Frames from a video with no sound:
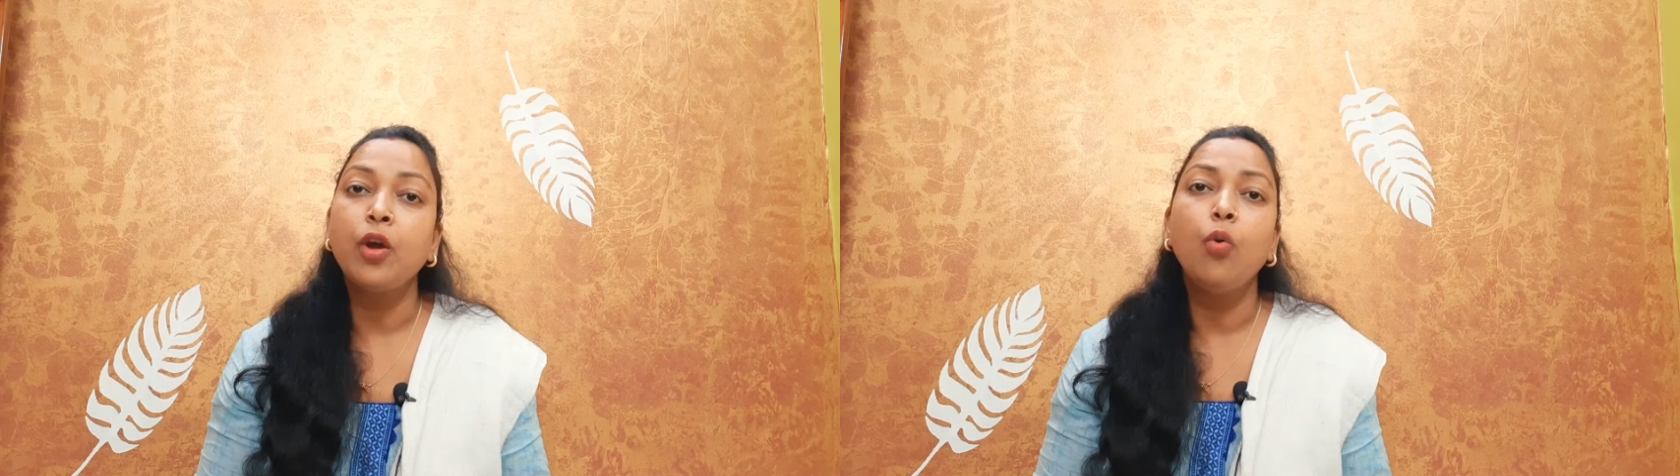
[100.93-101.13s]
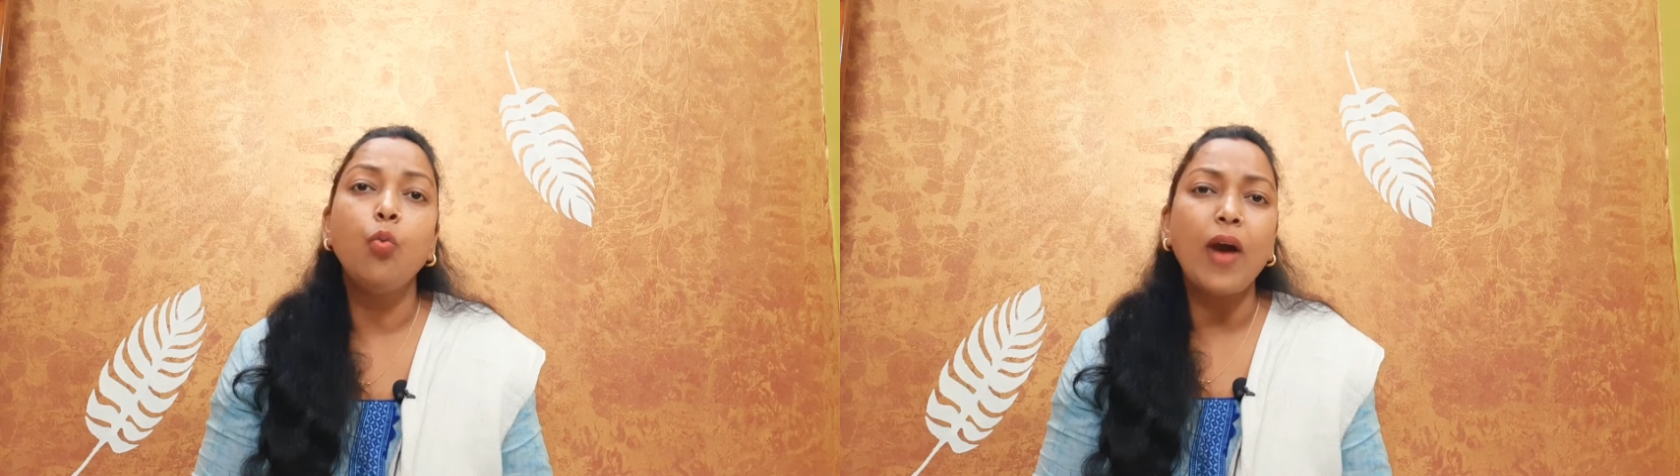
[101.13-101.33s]

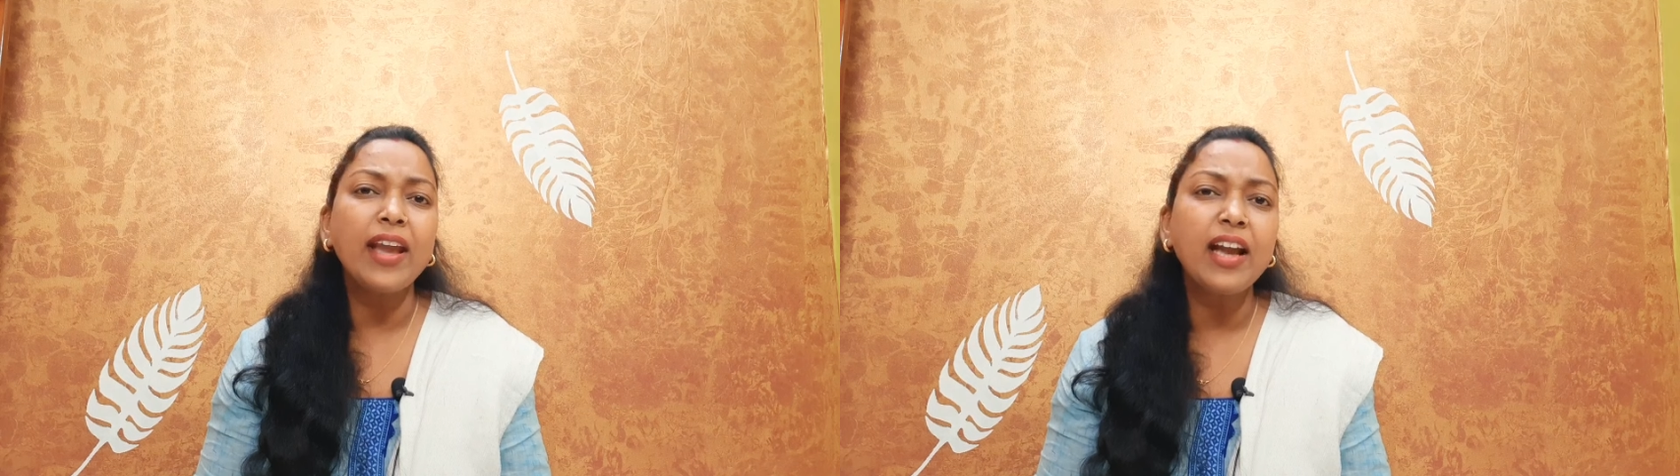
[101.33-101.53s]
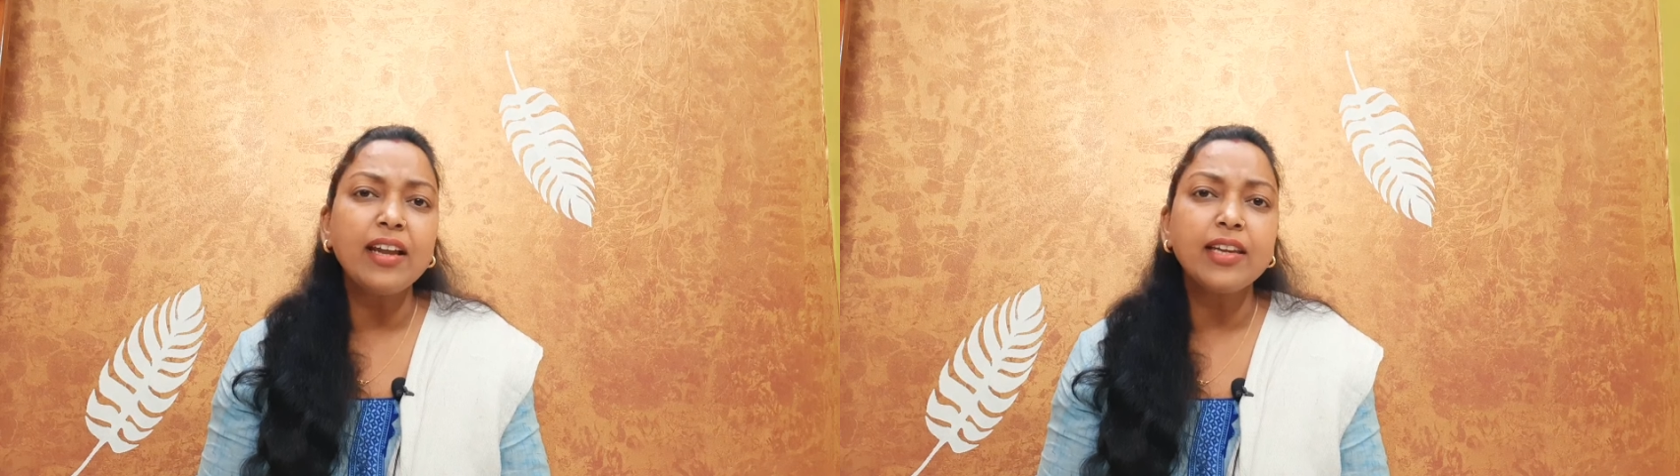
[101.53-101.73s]
Why
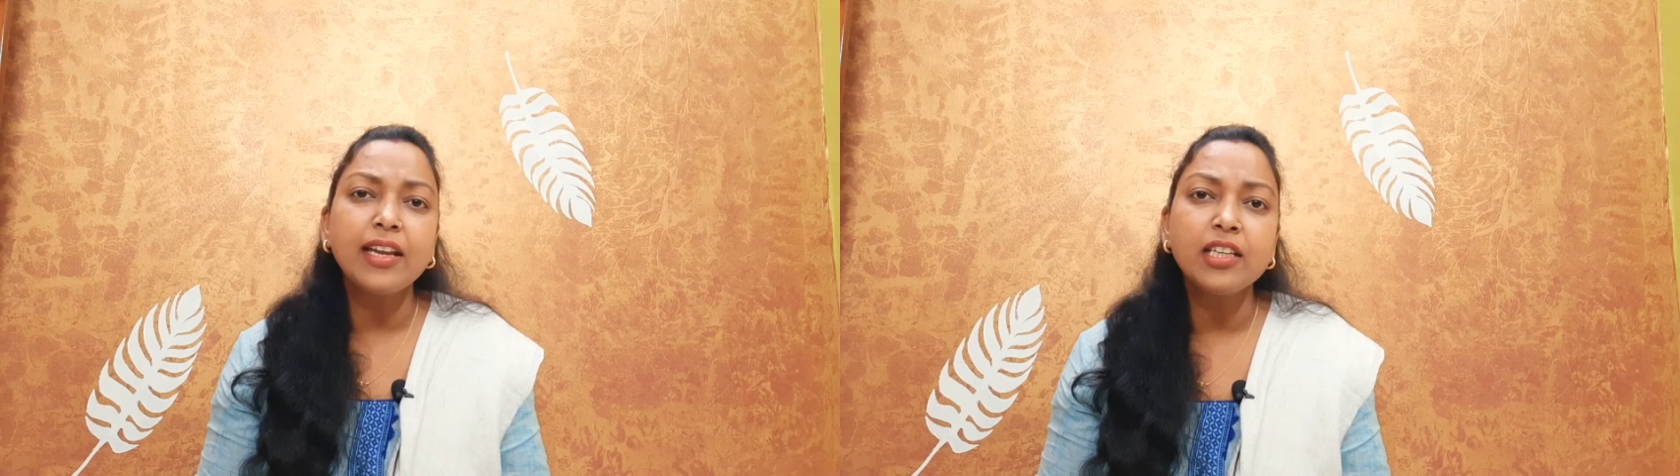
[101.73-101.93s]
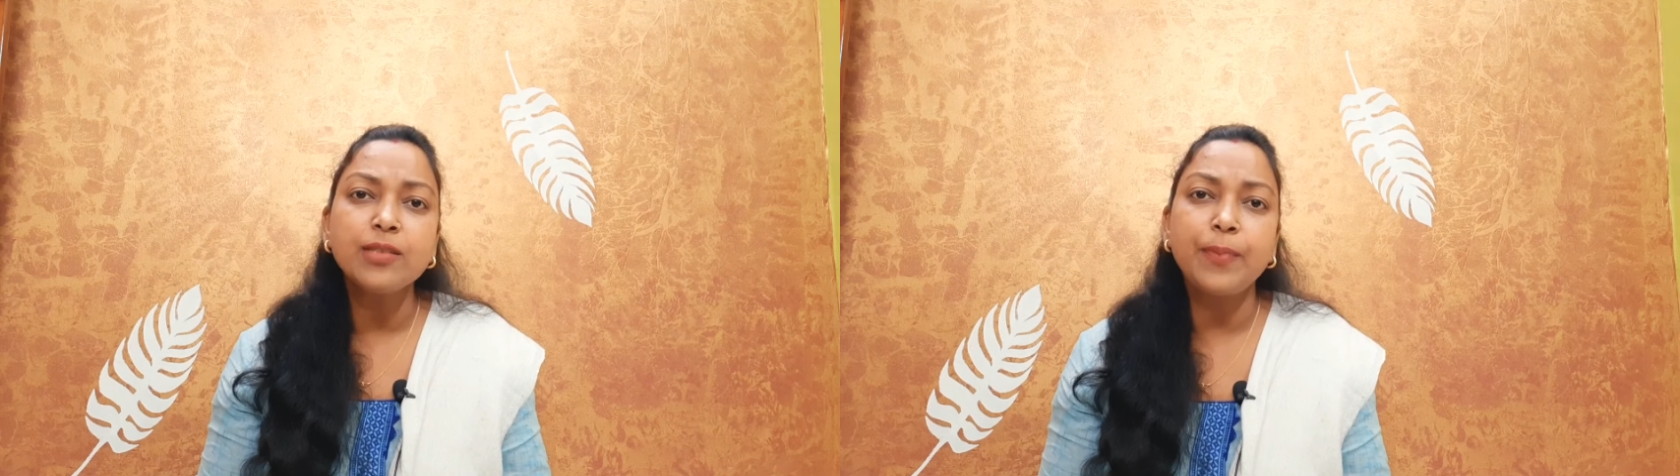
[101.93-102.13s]
can't
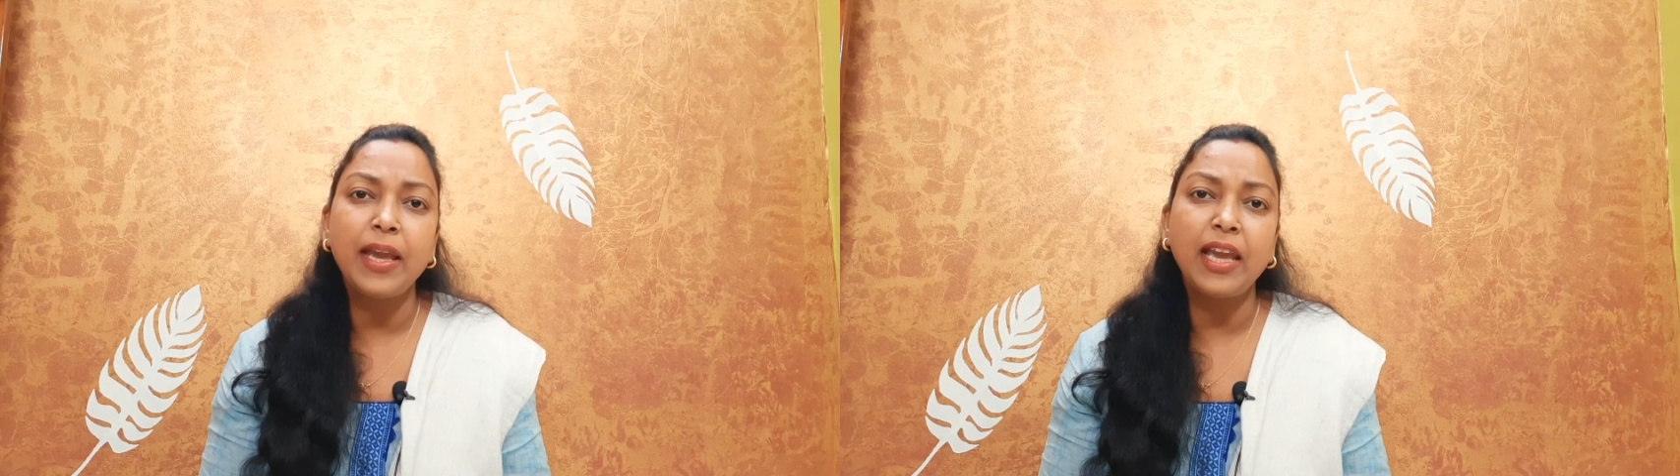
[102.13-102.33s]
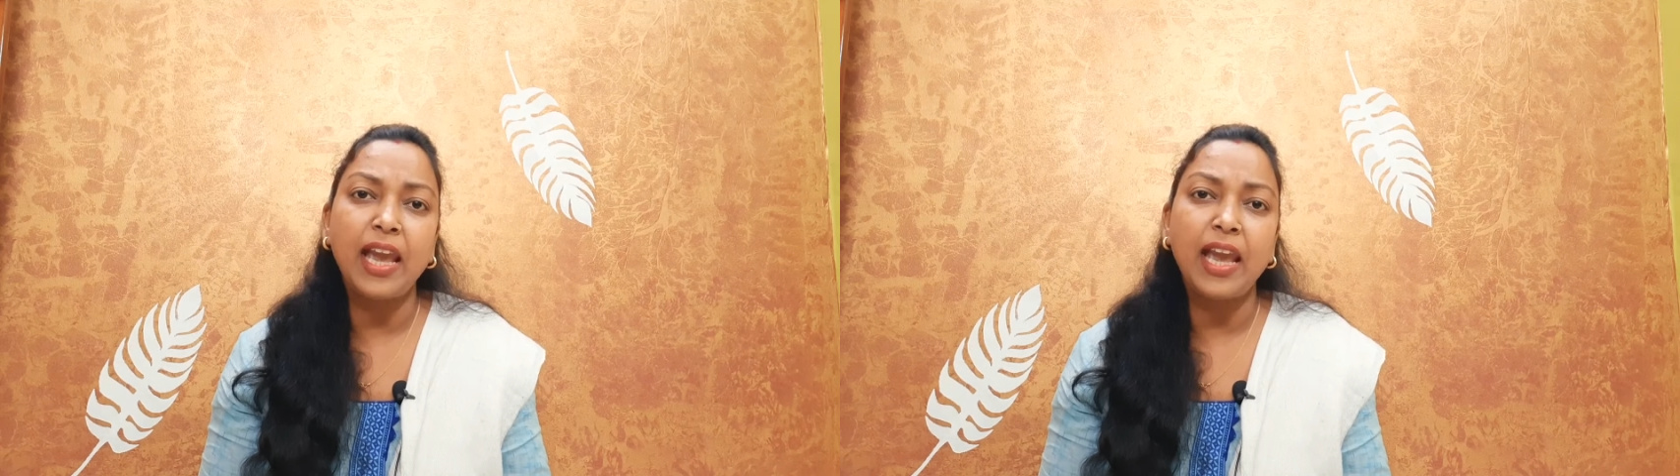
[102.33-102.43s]
I speak